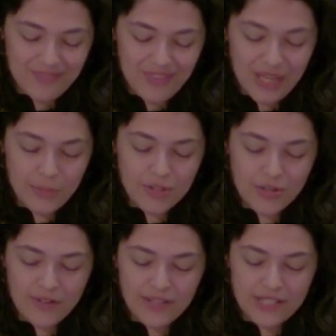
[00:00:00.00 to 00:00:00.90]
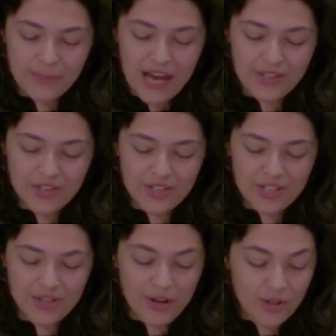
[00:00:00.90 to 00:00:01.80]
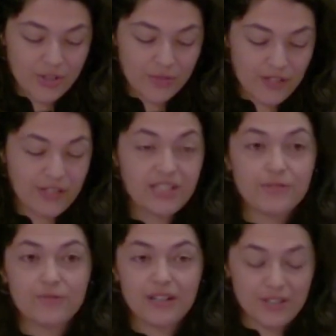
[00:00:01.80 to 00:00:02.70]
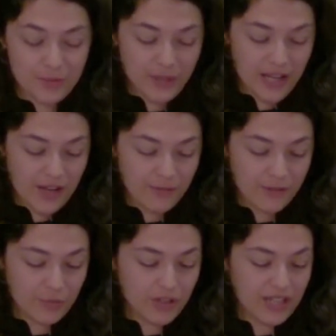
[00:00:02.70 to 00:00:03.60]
The imagery of these passages are also very different. We have, on one